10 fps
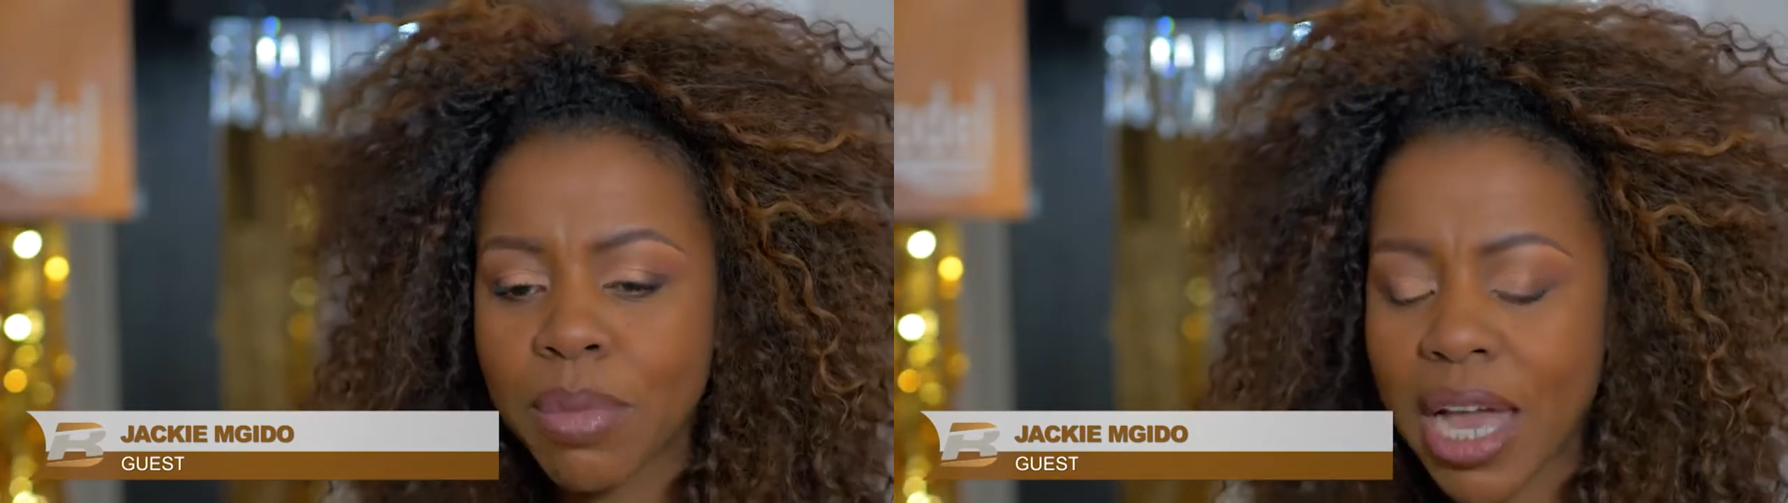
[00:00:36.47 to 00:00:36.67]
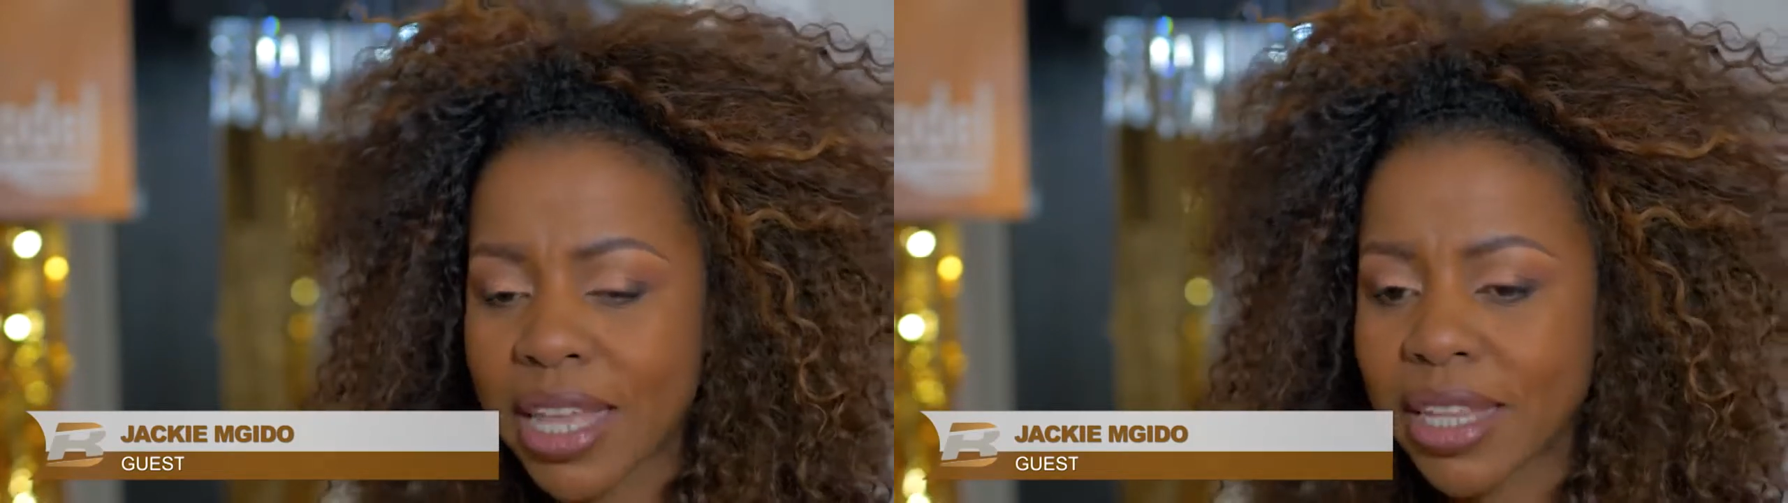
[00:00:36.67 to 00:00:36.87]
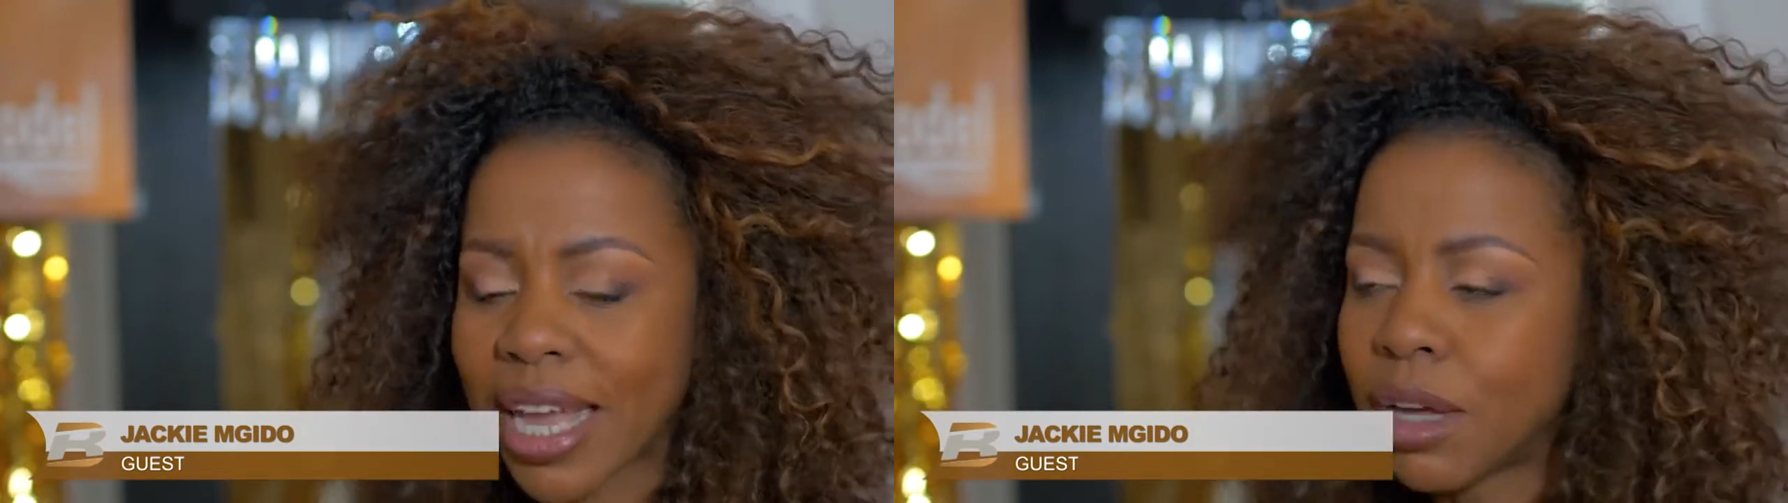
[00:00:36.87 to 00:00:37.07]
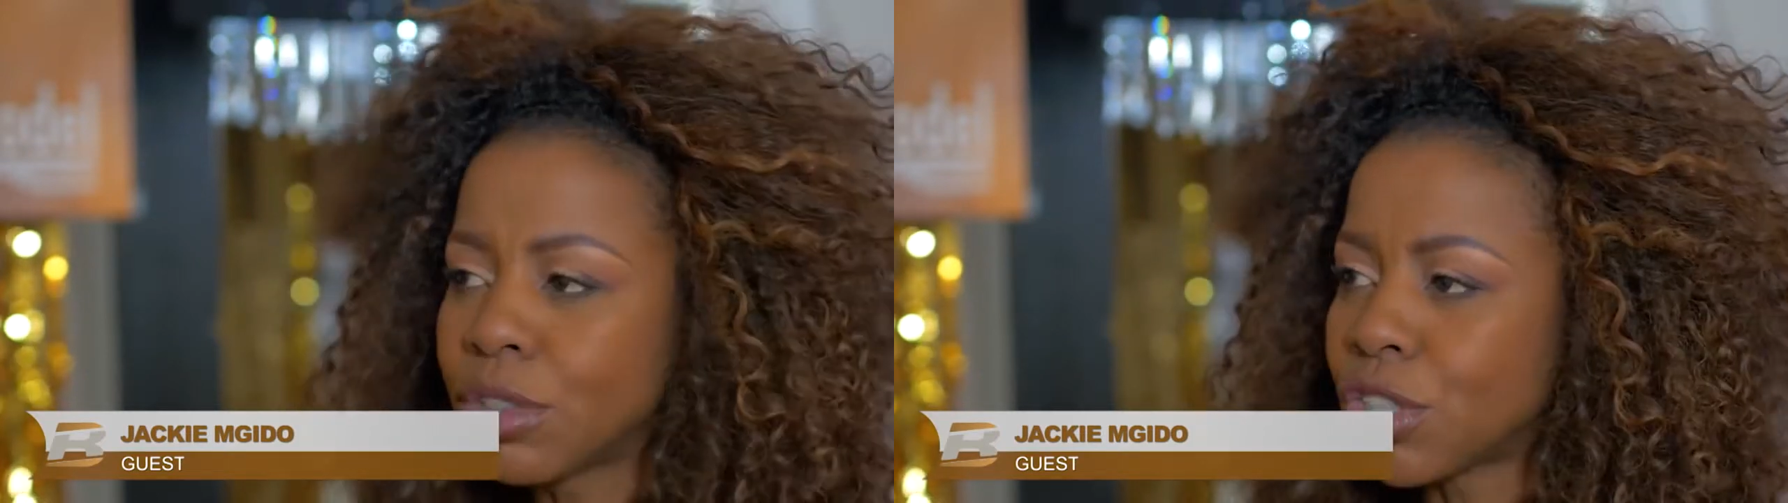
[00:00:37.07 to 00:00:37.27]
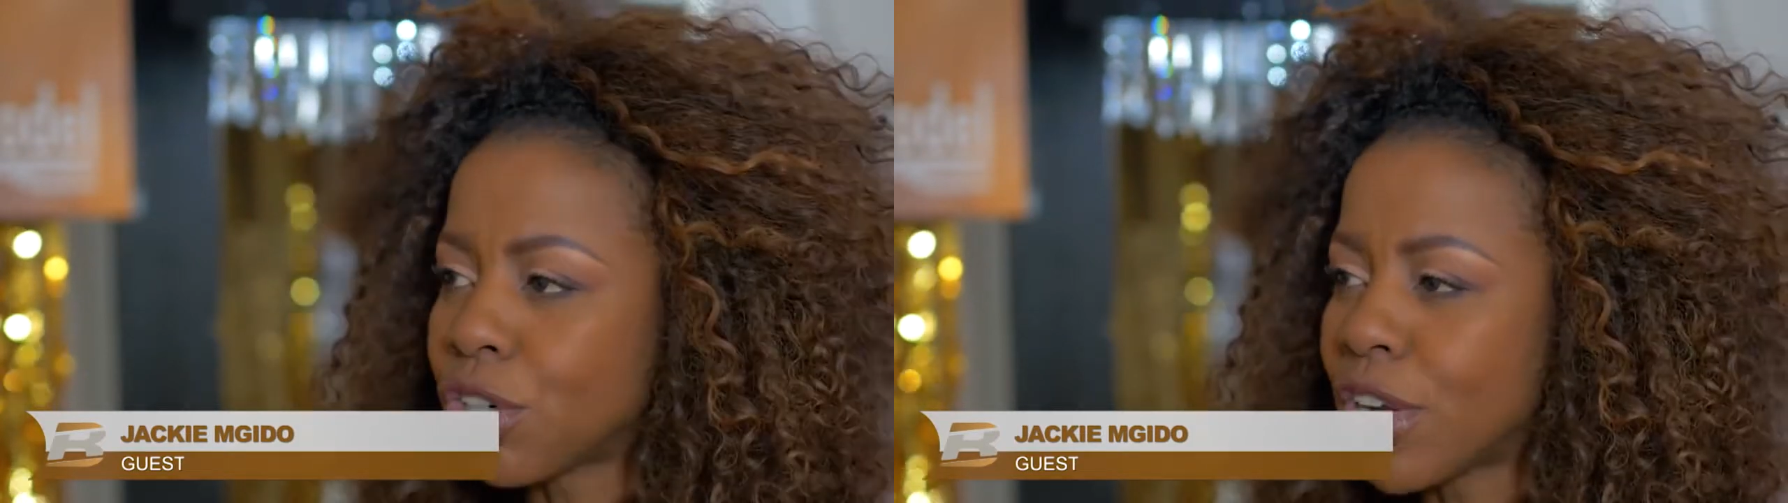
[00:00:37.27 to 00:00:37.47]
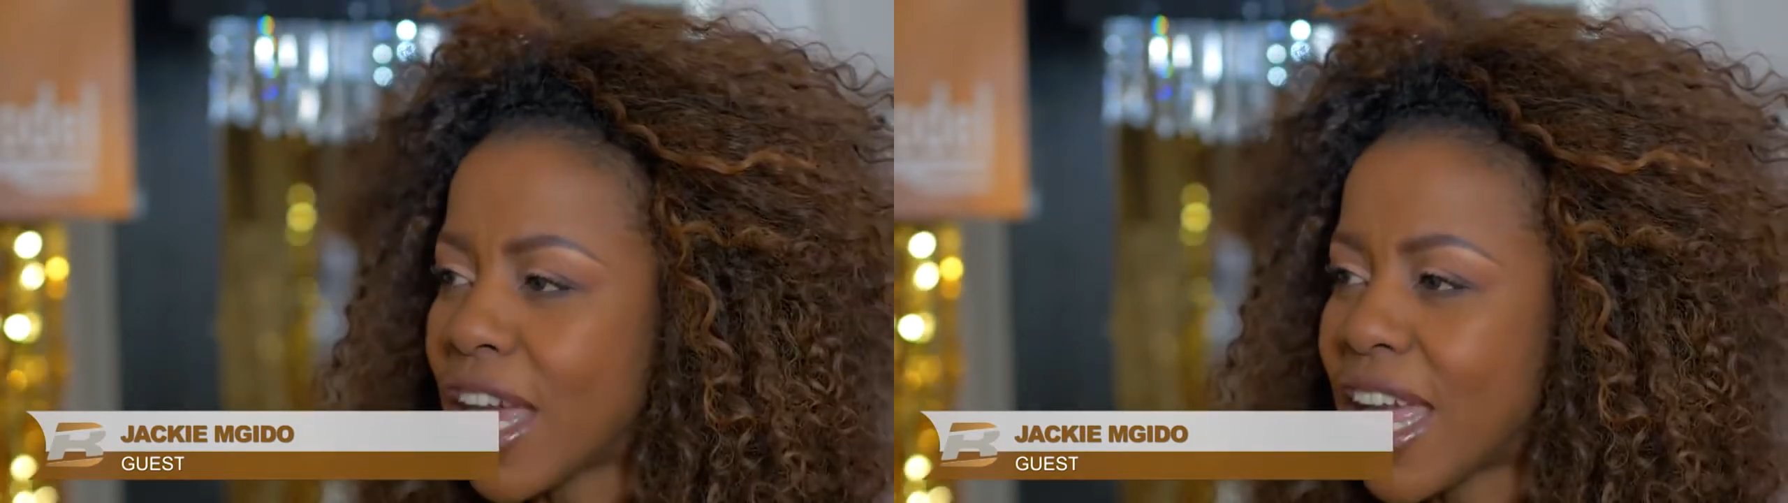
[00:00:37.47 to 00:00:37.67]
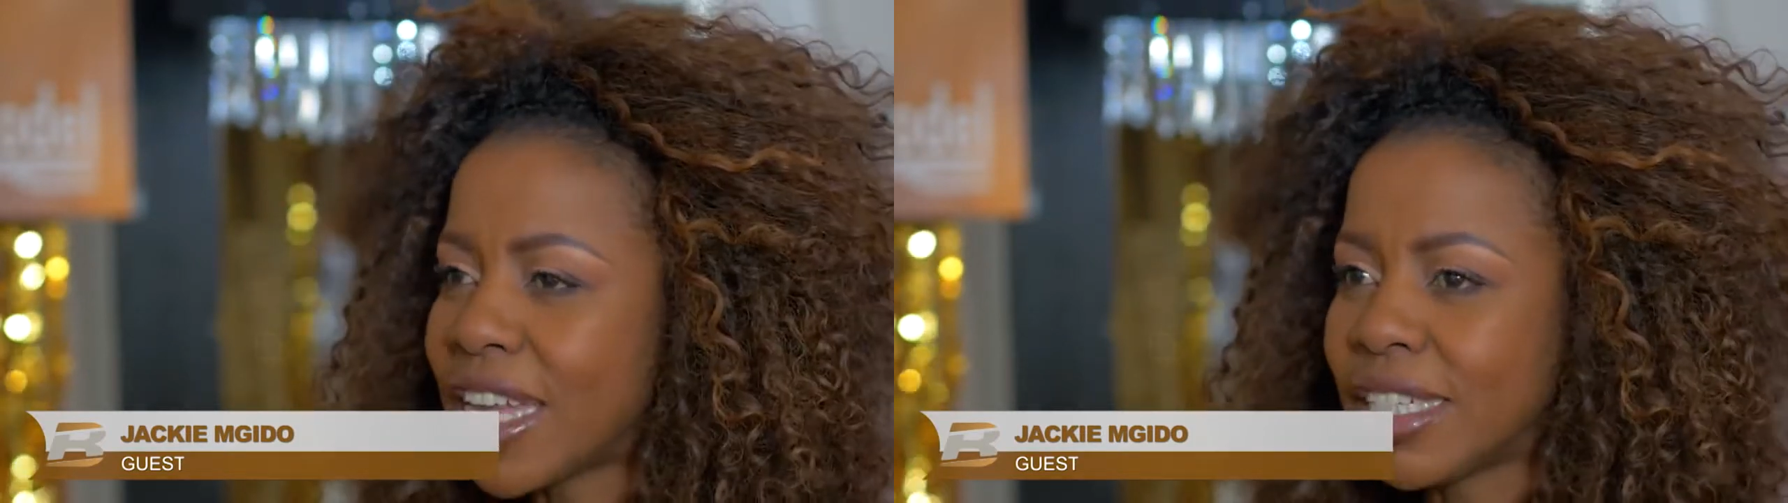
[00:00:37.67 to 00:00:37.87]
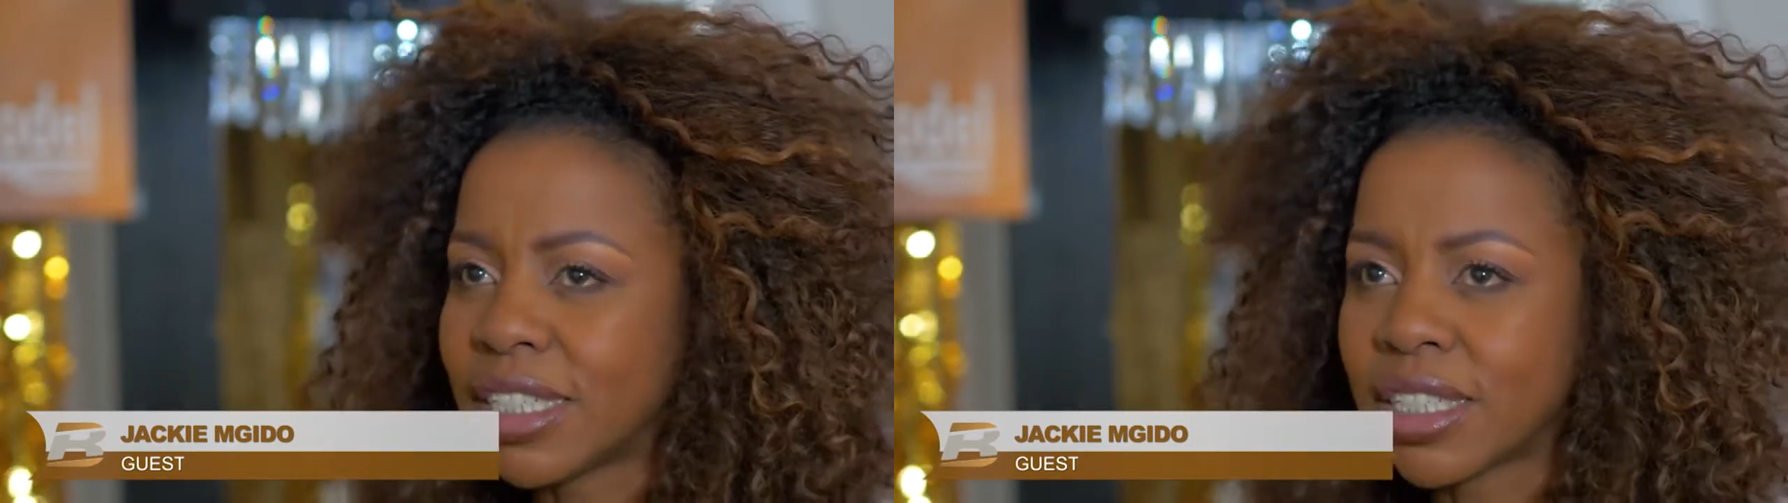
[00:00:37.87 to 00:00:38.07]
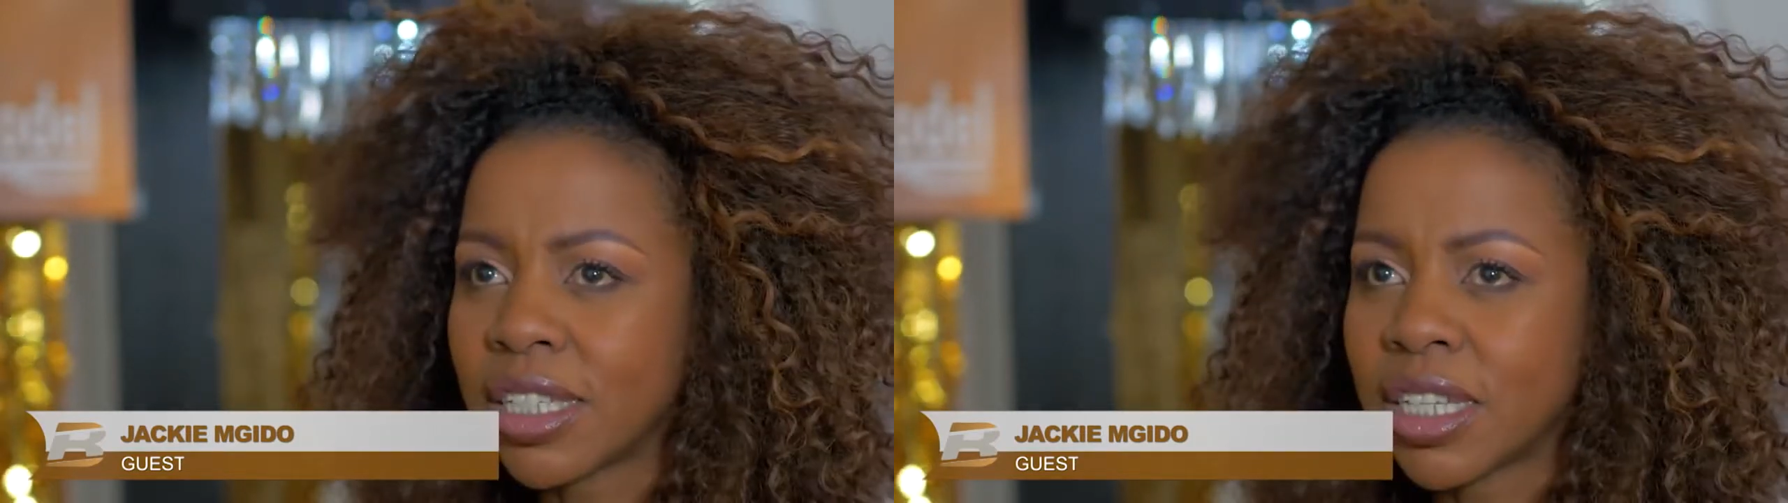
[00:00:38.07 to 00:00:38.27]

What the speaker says: behind the counter and